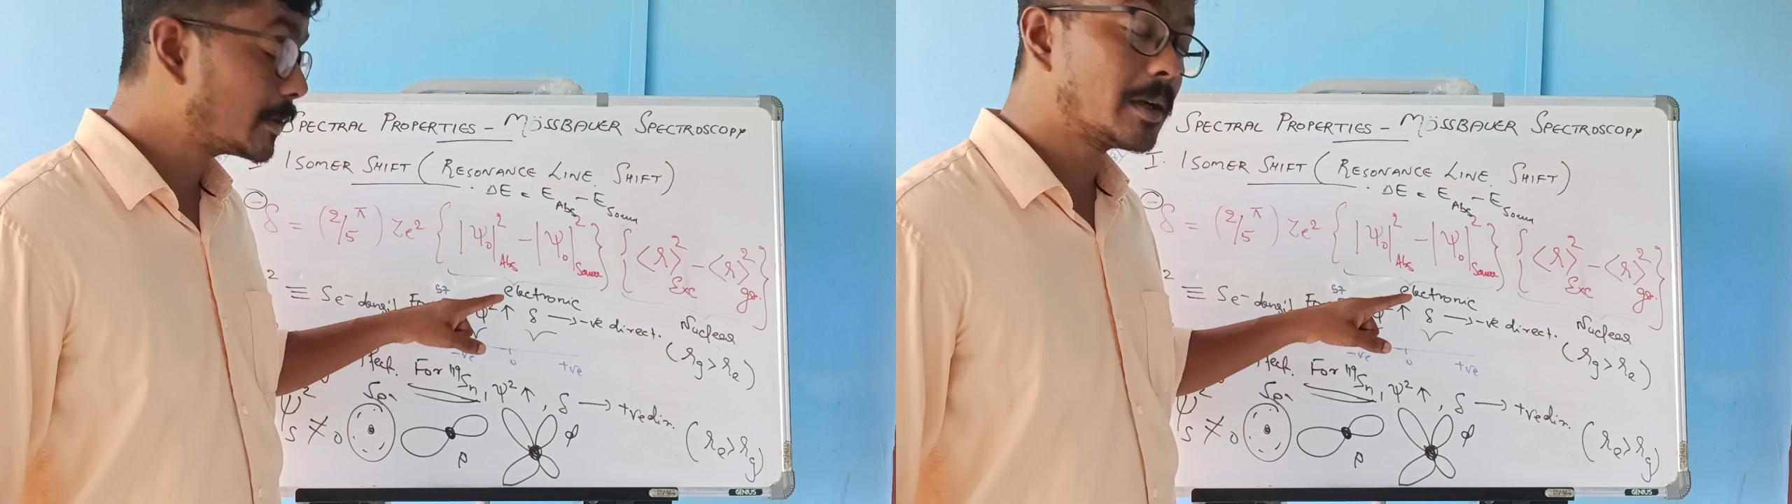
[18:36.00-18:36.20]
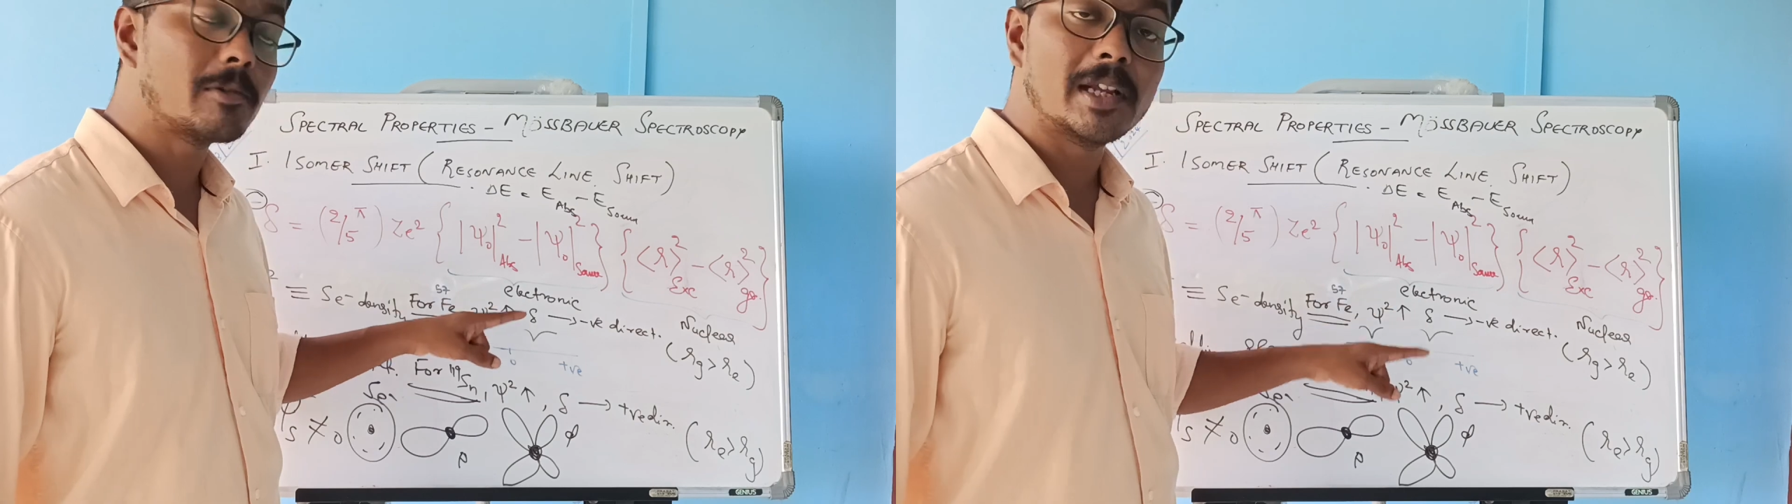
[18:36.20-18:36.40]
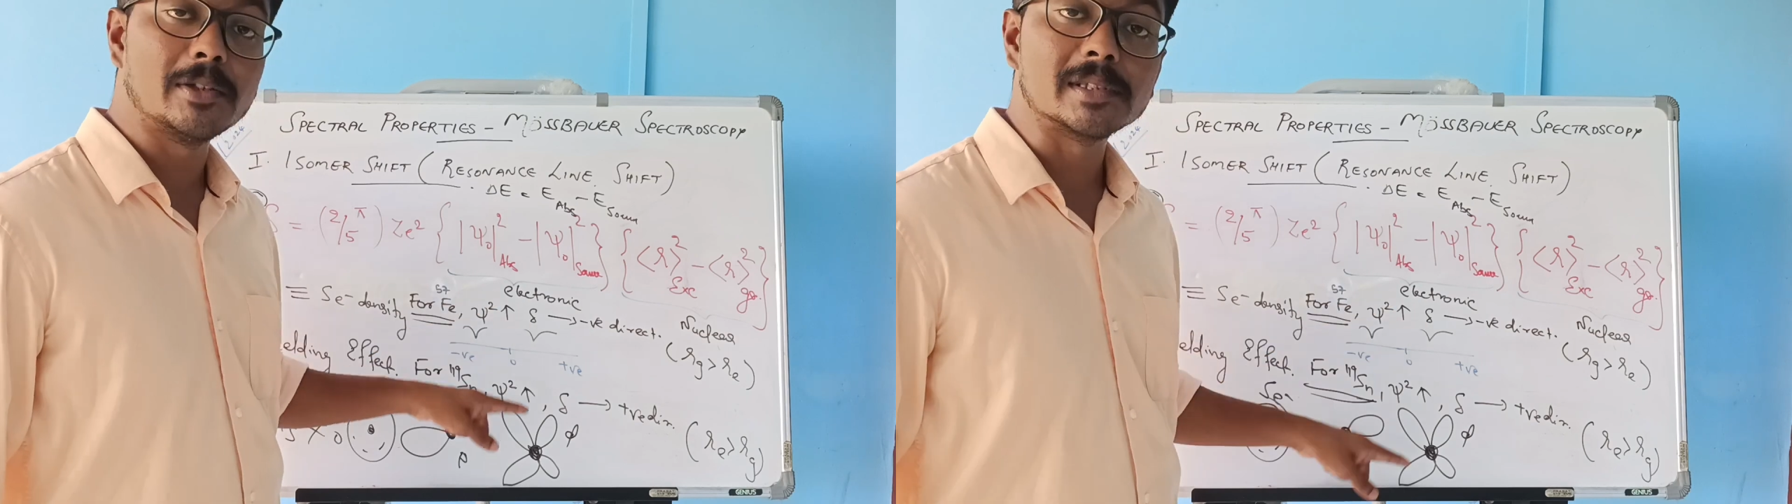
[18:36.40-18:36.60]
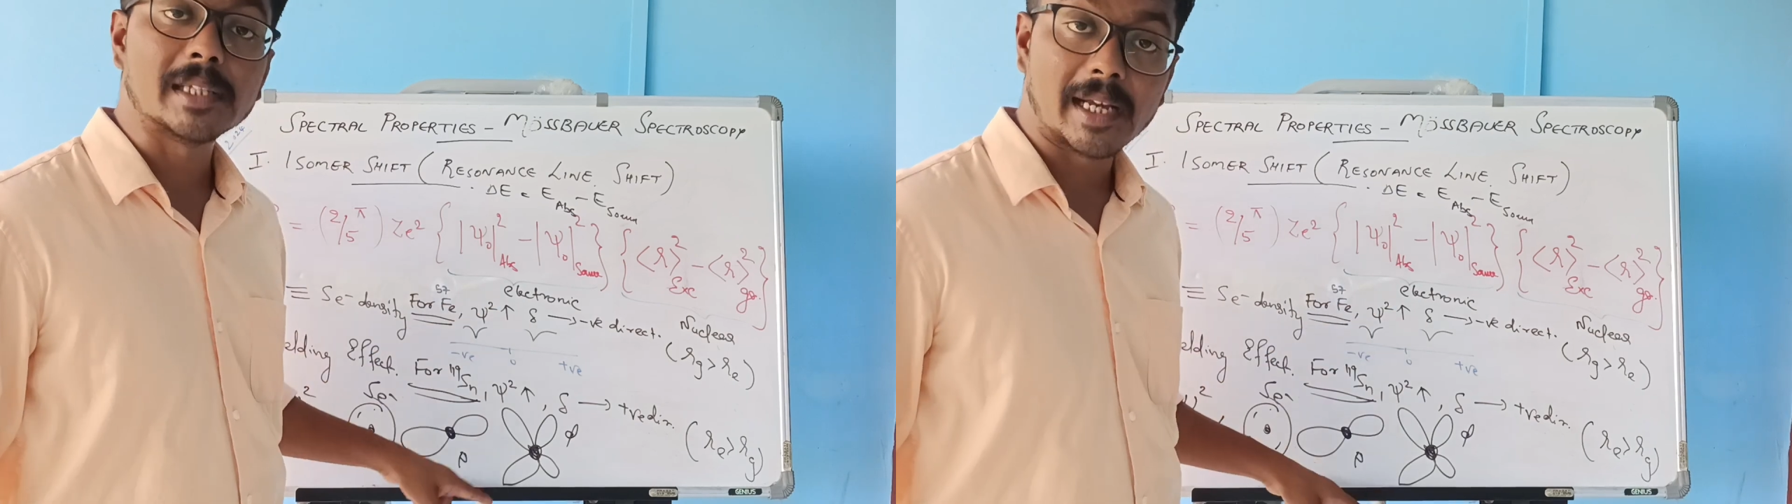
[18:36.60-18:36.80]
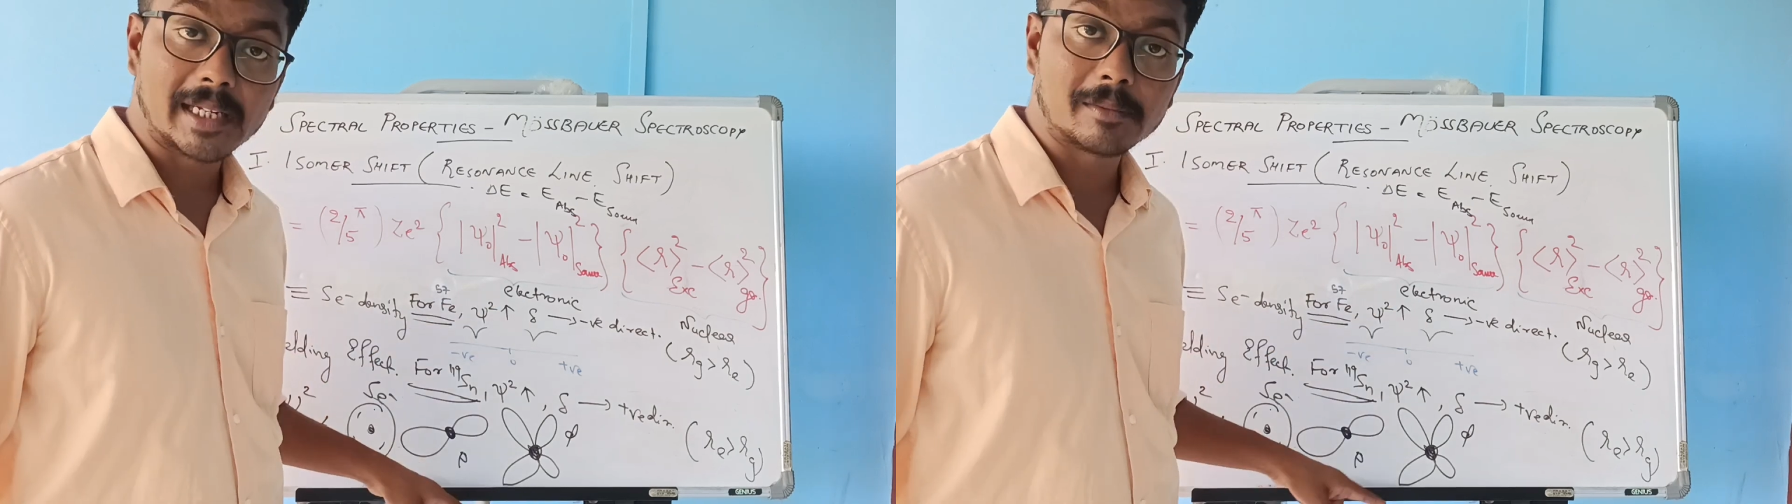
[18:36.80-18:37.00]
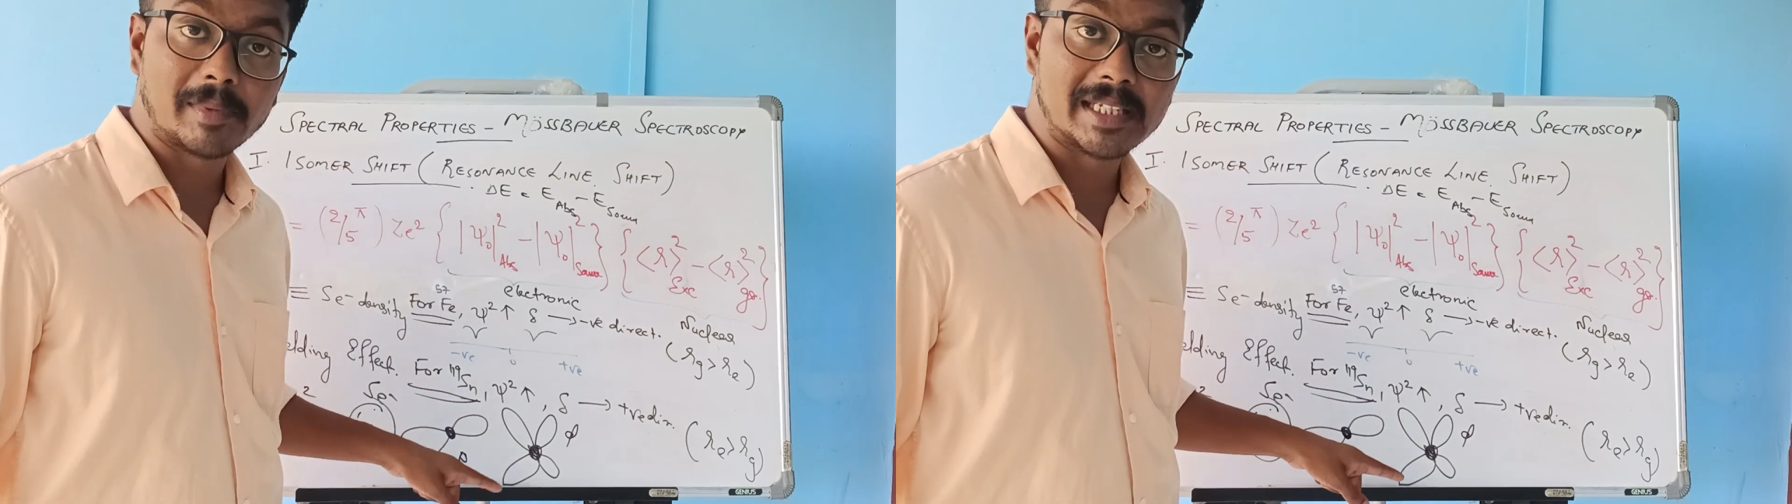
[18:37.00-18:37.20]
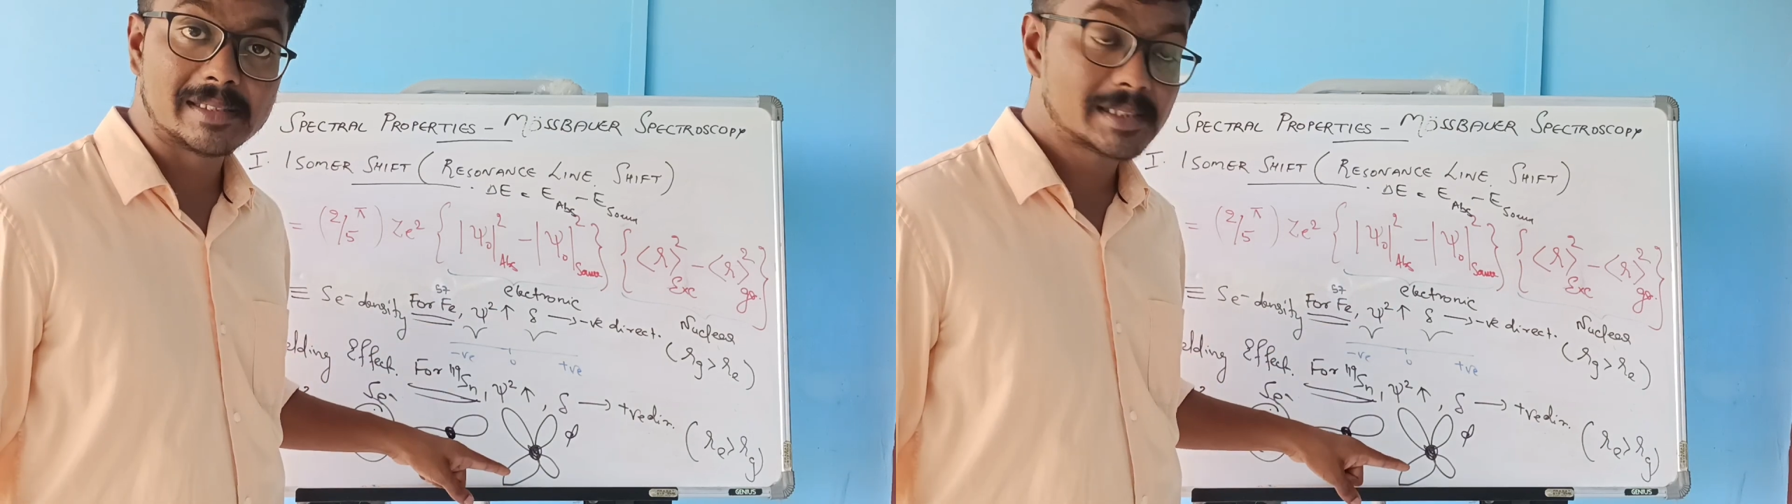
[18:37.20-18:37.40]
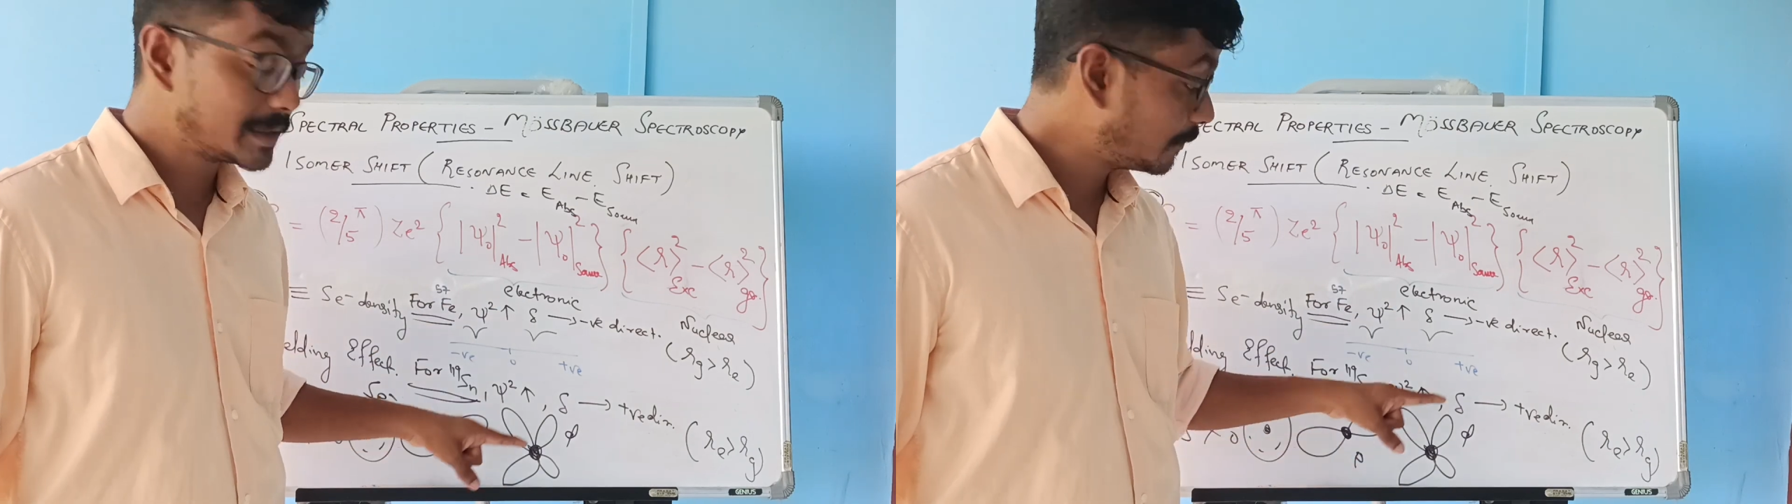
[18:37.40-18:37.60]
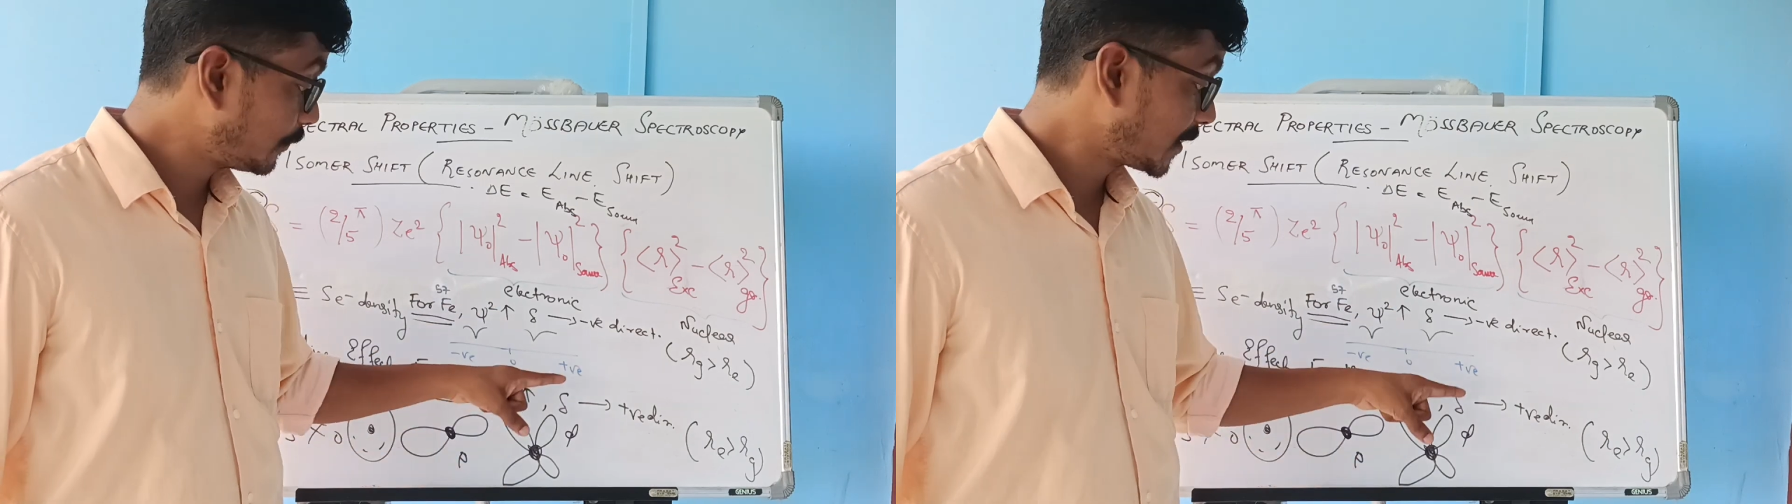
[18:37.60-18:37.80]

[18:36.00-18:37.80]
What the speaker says: square value is higher, means